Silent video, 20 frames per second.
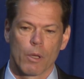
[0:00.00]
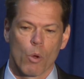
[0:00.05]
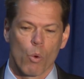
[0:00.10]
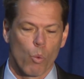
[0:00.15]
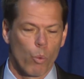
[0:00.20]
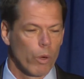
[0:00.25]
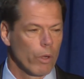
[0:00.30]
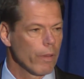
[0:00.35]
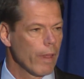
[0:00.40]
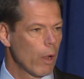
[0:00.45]

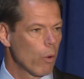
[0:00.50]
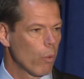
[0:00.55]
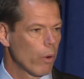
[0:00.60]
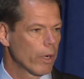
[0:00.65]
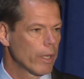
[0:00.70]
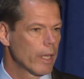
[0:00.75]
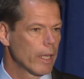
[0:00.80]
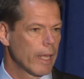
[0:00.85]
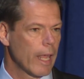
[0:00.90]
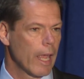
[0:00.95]
Will that
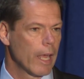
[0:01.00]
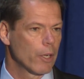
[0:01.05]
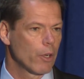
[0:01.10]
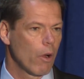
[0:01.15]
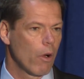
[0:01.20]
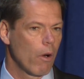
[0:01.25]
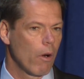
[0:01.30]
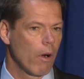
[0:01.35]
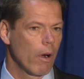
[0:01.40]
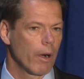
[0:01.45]
work in
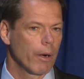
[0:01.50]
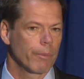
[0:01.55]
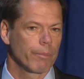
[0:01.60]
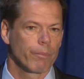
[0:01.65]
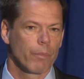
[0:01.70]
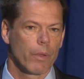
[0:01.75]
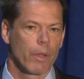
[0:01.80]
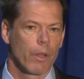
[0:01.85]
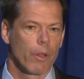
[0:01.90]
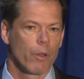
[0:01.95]
Kandahar?
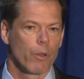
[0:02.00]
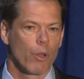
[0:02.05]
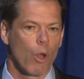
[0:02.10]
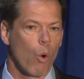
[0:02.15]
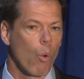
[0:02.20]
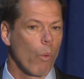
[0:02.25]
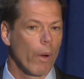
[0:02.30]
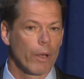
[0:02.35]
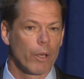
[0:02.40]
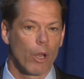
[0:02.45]
No
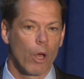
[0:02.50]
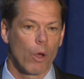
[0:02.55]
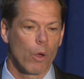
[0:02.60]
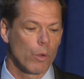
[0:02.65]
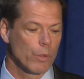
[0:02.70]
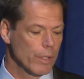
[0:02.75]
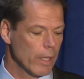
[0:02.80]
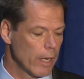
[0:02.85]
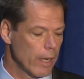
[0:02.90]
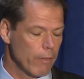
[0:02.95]
one
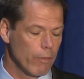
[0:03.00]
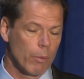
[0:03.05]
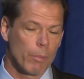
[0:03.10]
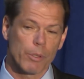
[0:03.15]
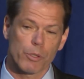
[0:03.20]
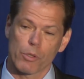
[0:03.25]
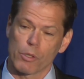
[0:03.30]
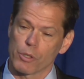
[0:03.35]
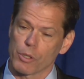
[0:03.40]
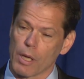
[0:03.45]
knows. And even
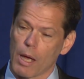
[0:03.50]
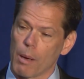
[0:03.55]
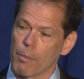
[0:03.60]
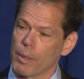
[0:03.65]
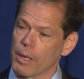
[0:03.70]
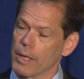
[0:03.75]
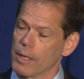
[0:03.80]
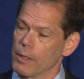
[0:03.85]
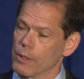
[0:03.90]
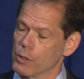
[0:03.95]
Mr.
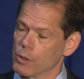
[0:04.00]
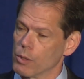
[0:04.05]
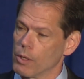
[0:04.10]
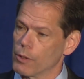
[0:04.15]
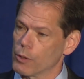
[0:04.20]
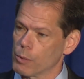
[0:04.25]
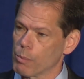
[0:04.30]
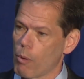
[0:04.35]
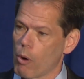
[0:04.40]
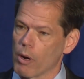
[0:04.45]
Samadi is,
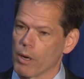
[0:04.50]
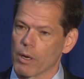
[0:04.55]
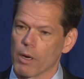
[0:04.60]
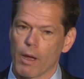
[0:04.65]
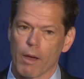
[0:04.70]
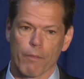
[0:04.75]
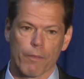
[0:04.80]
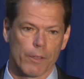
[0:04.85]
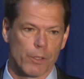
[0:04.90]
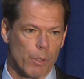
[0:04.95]
is smart
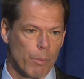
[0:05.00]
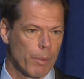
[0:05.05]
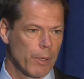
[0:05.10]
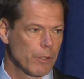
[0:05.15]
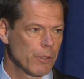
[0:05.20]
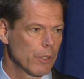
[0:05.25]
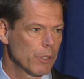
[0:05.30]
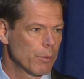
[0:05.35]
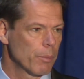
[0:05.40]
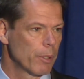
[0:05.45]
enough as a
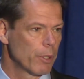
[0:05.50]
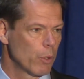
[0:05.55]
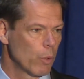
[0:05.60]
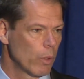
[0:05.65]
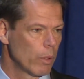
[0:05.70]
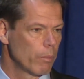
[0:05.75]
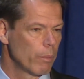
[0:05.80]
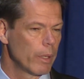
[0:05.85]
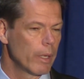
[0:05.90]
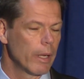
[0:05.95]
businessman to
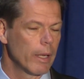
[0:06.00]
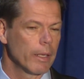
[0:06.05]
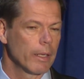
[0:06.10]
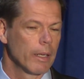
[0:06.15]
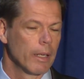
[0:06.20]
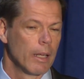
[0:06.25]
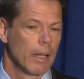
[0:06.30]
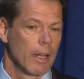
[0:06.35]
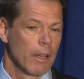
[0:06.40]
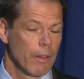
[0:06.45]
admit
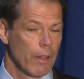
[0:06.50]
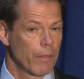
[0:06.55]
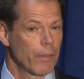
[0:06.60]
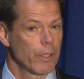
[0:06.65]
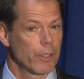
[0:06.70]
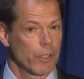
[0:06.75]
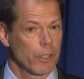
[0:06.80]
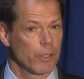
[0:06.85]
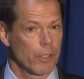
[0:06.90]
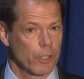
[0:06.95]
that
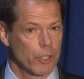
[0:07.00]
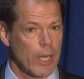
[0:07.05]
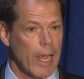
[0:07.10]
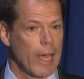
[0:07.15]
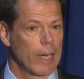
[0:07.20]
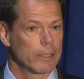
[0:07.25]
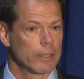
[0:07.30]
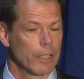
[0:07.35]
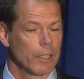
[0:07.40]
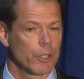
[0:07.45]
this is a
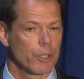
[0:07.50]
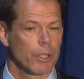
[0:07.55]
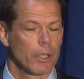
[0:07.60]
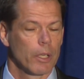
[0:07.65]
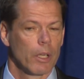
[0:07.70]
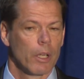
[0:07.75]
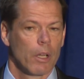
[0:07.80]
challenge.